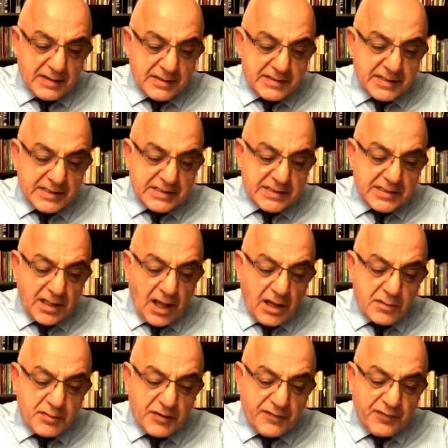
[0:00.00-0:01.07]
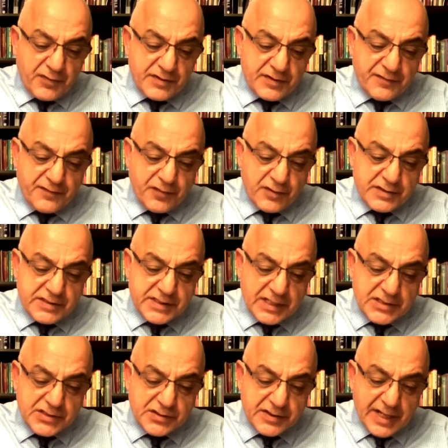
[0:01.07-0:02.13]
Says long before the 4th
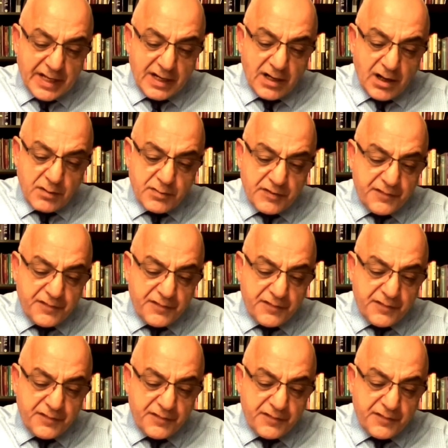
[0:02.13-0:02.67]
century and long